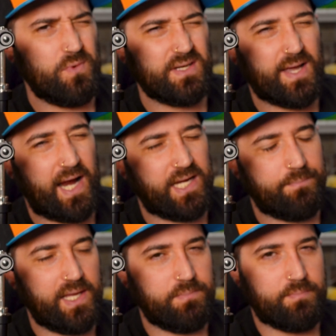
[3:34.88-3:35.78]
one kind of
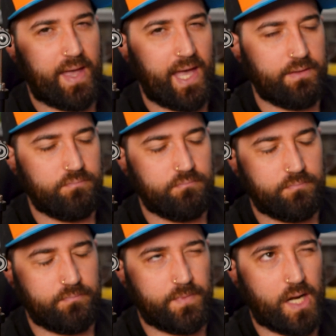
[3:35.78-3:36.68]
made me mad
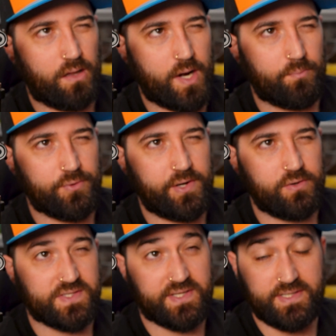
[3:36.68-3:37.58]
that a lot of
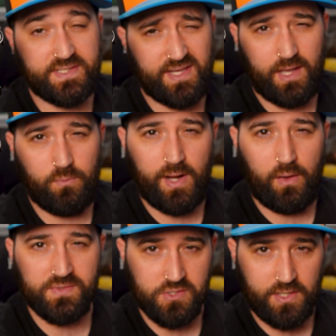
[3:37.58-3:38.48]
breeders did say when I
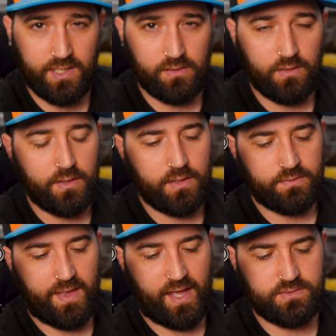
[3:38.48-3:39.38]
was looking
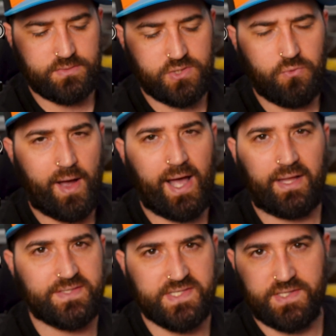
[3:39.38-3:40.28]
that 2
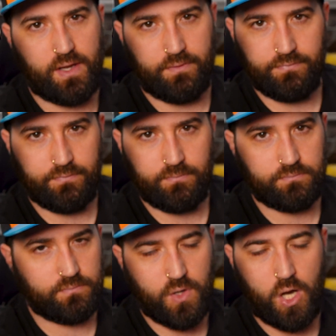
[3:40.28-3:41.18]
hides is enough.
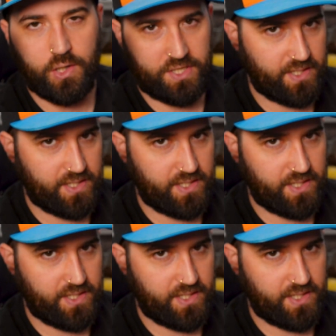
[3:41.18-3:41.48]
Call it a